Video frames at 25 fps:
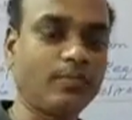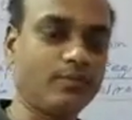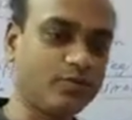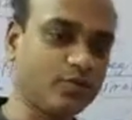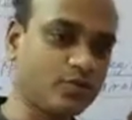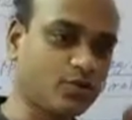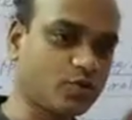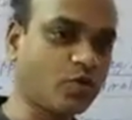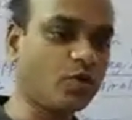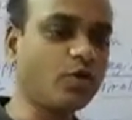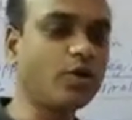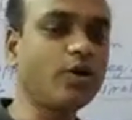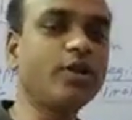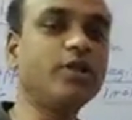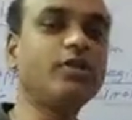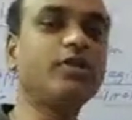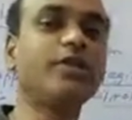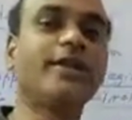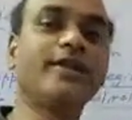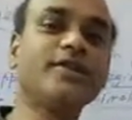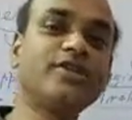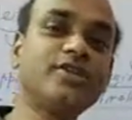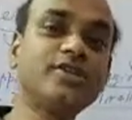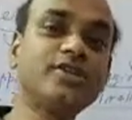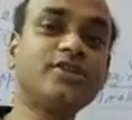stored in the
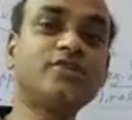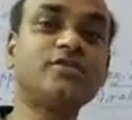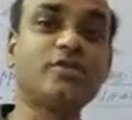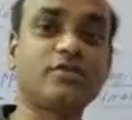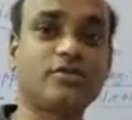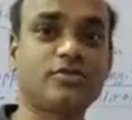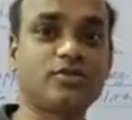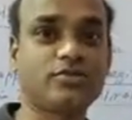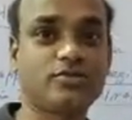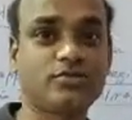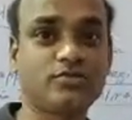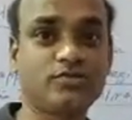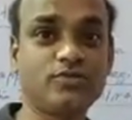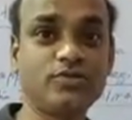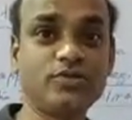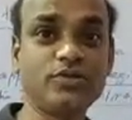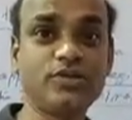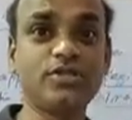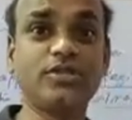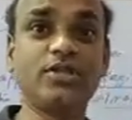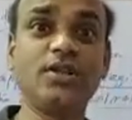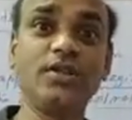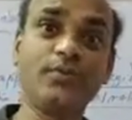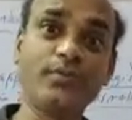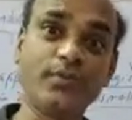registers which
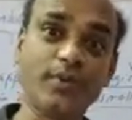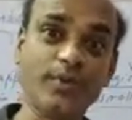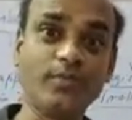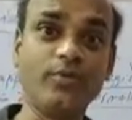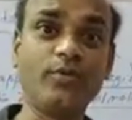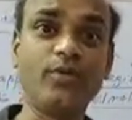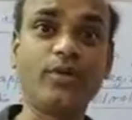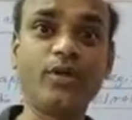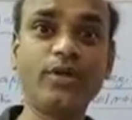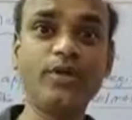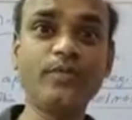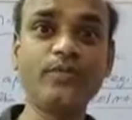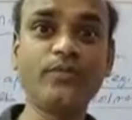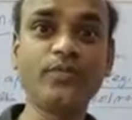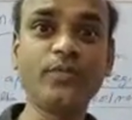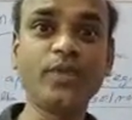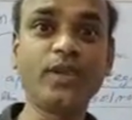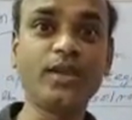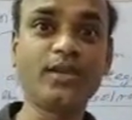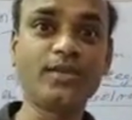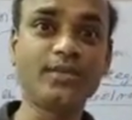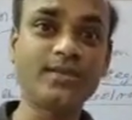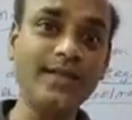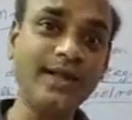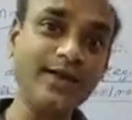is in memory,
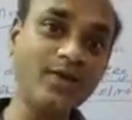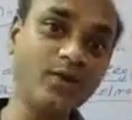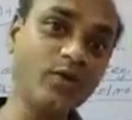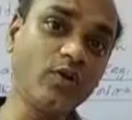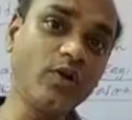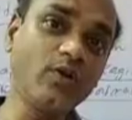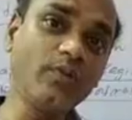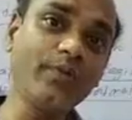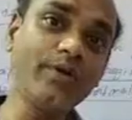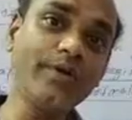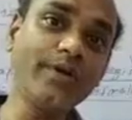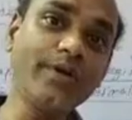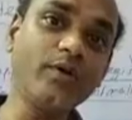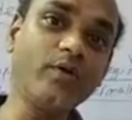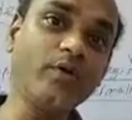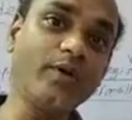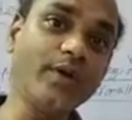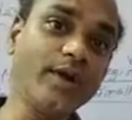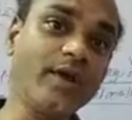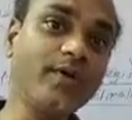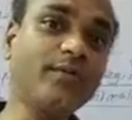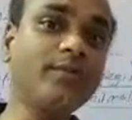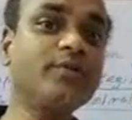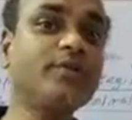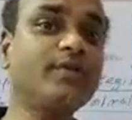that will be,
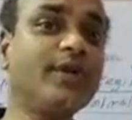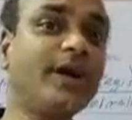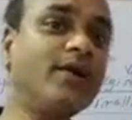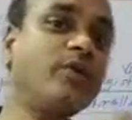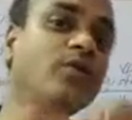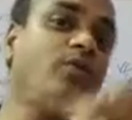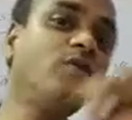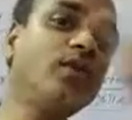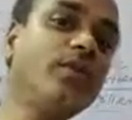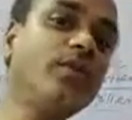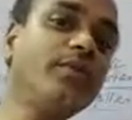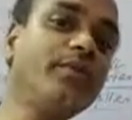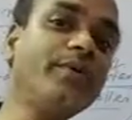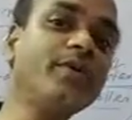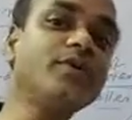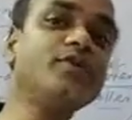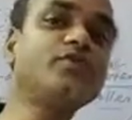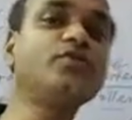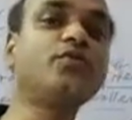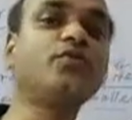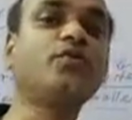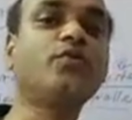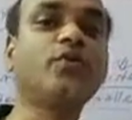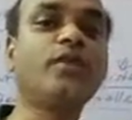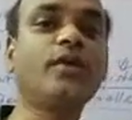whenever that will be
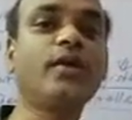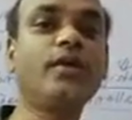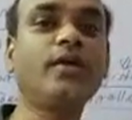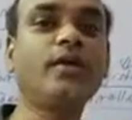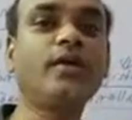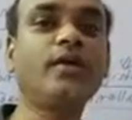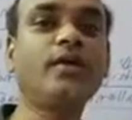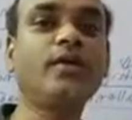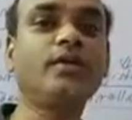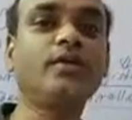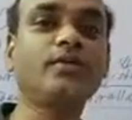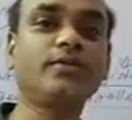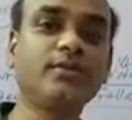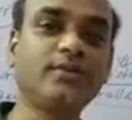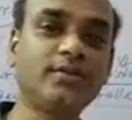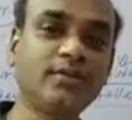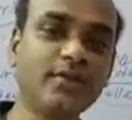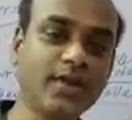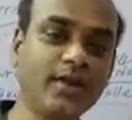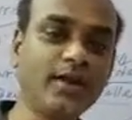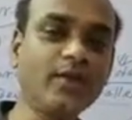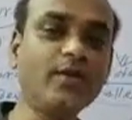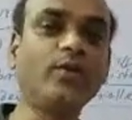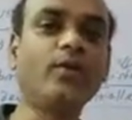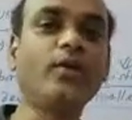executed,
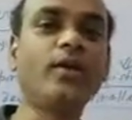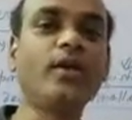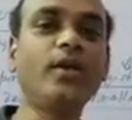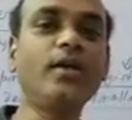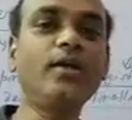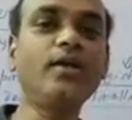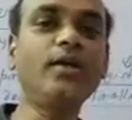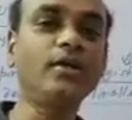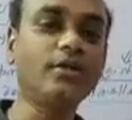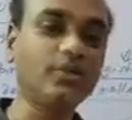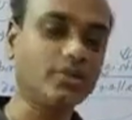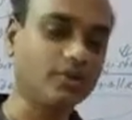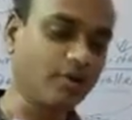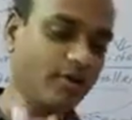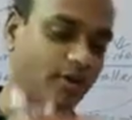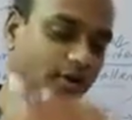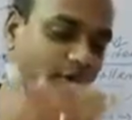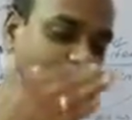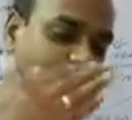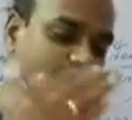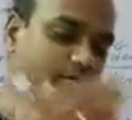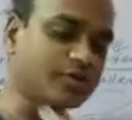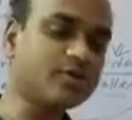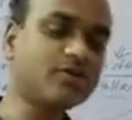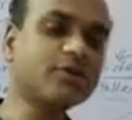then only the
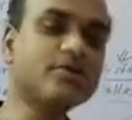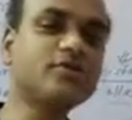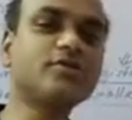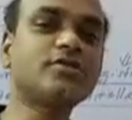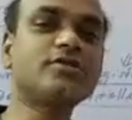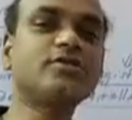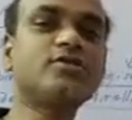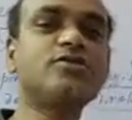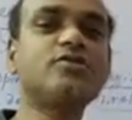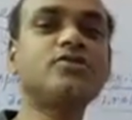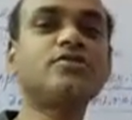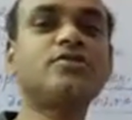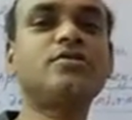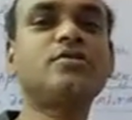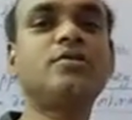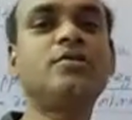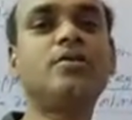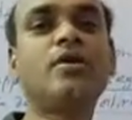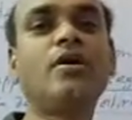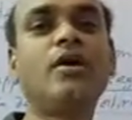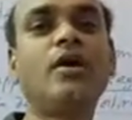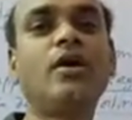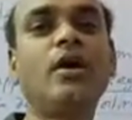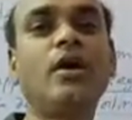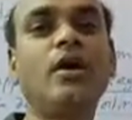instructions
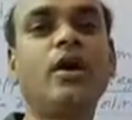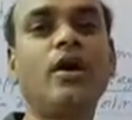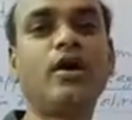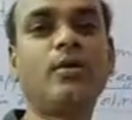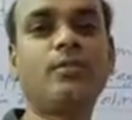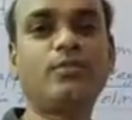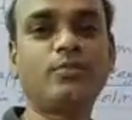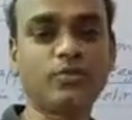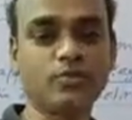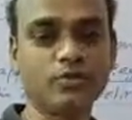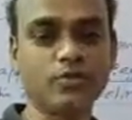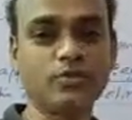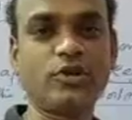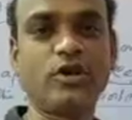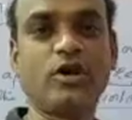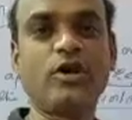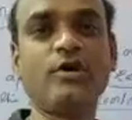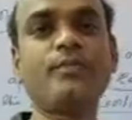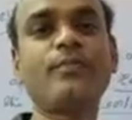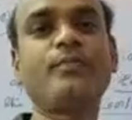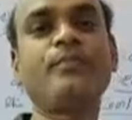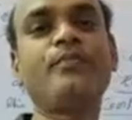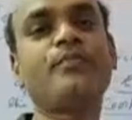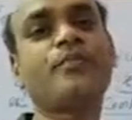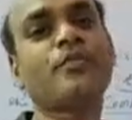to the
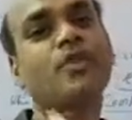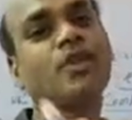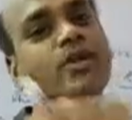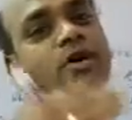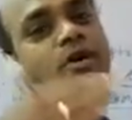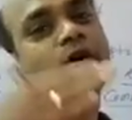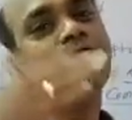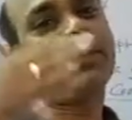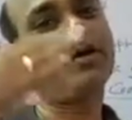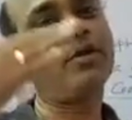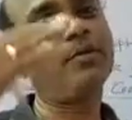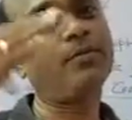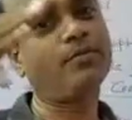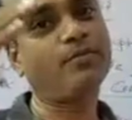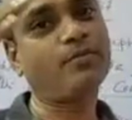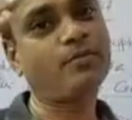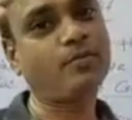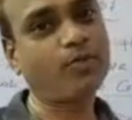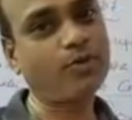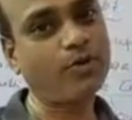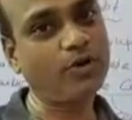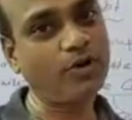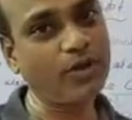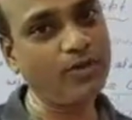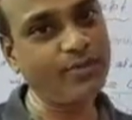
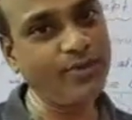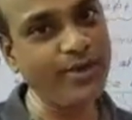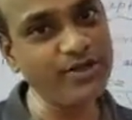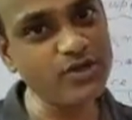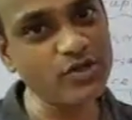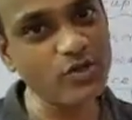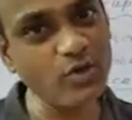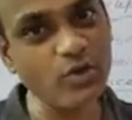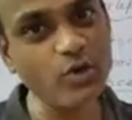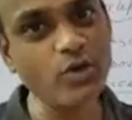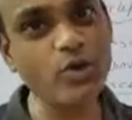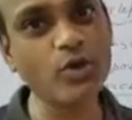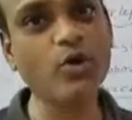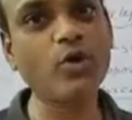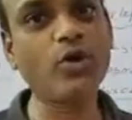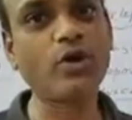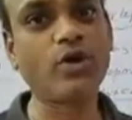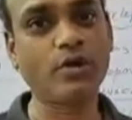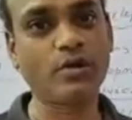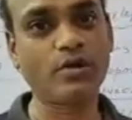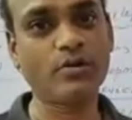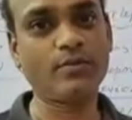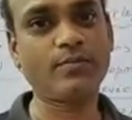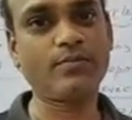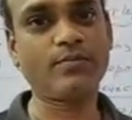device
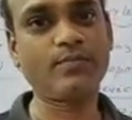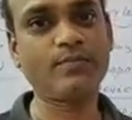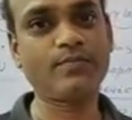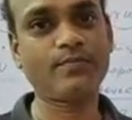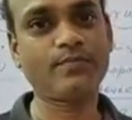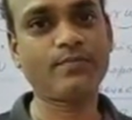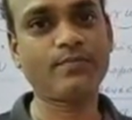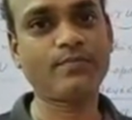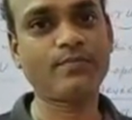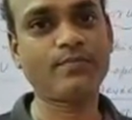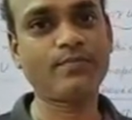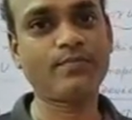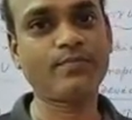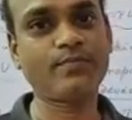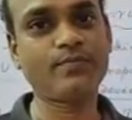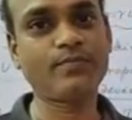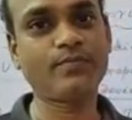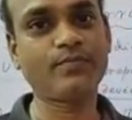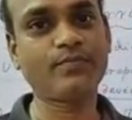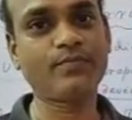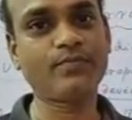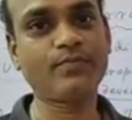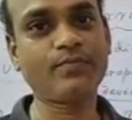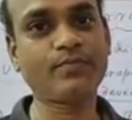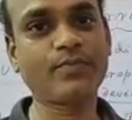controller
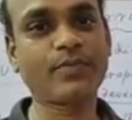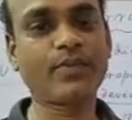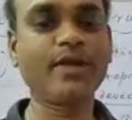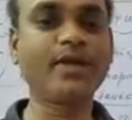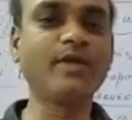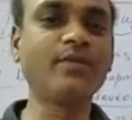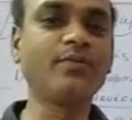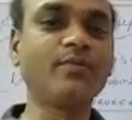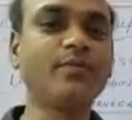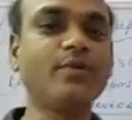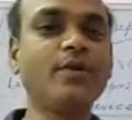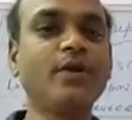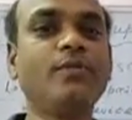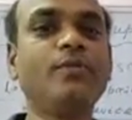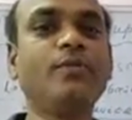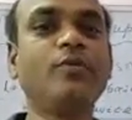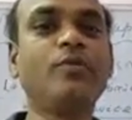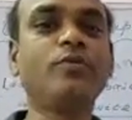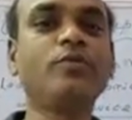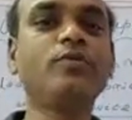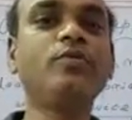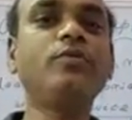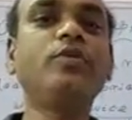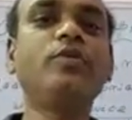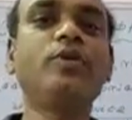can able
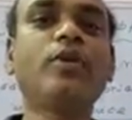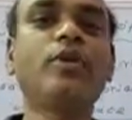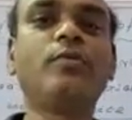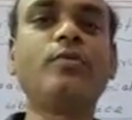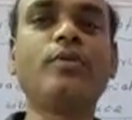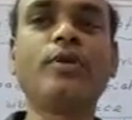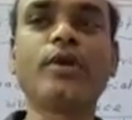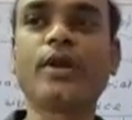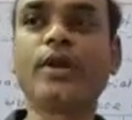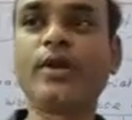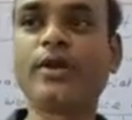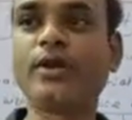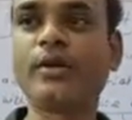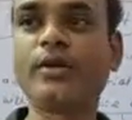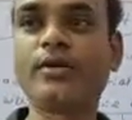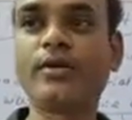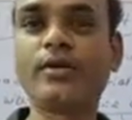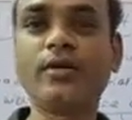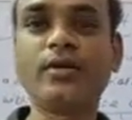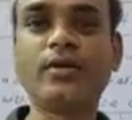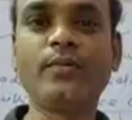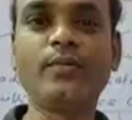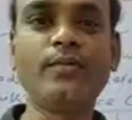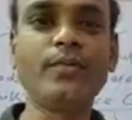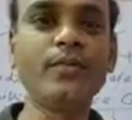to communicate.
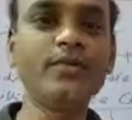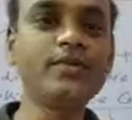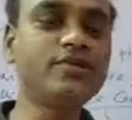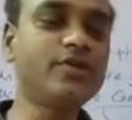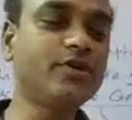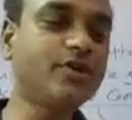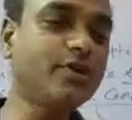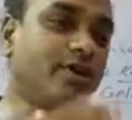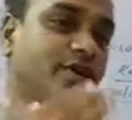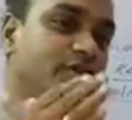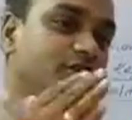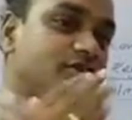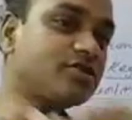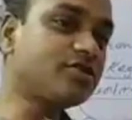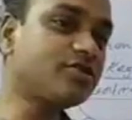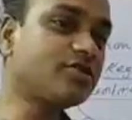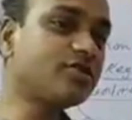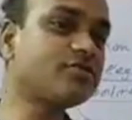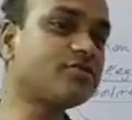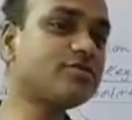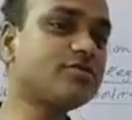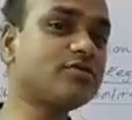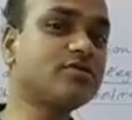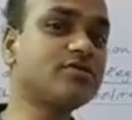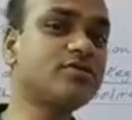Means the
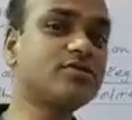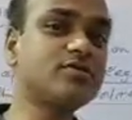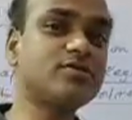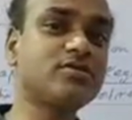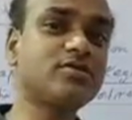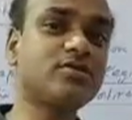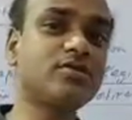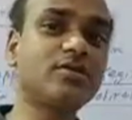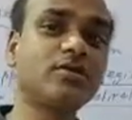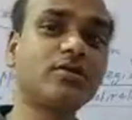instructions